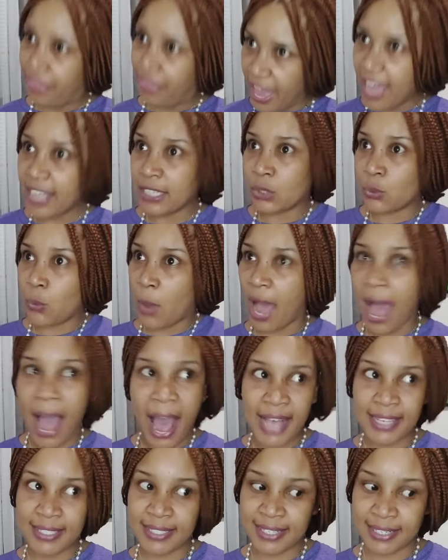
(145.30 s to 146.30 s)
That's why
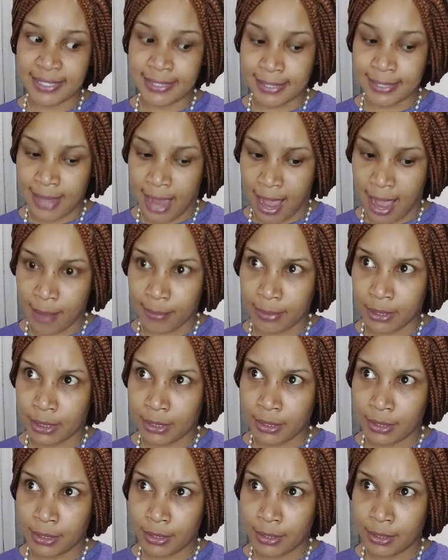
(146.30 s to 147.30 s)
I stick to
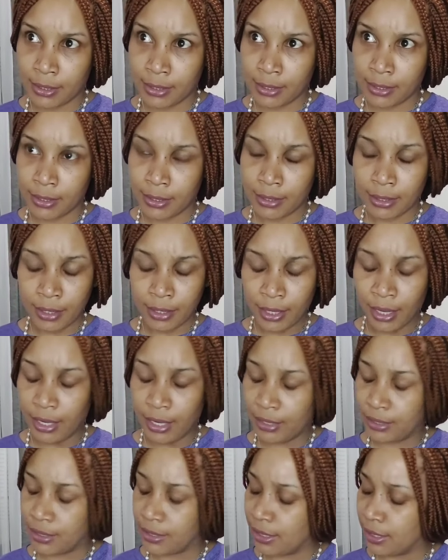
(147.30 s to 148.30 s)
comedy.
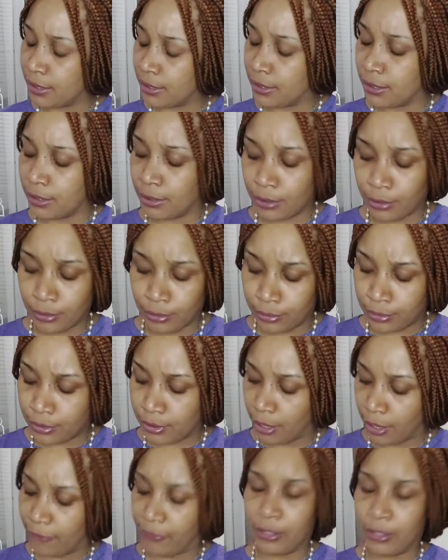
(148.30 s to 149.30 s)
Because this new
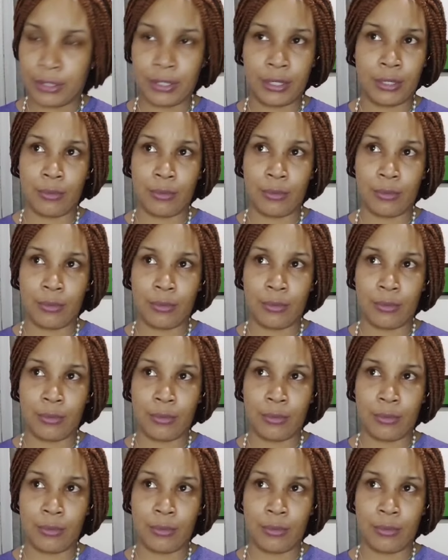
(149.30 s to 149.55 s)
stuff is in